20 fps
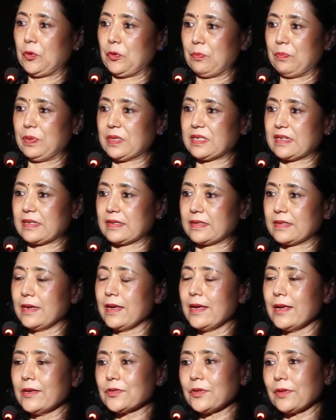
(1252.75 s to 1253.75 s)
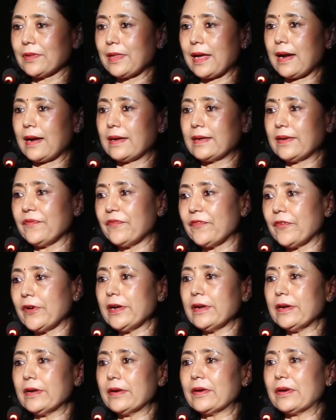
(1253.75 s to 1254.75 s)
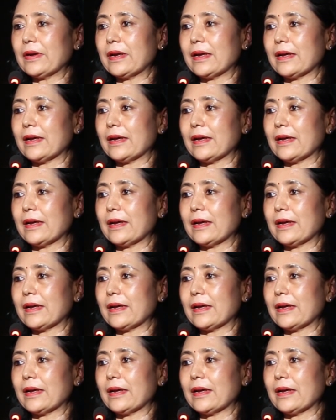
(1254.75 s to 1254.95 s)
your business. So there are different,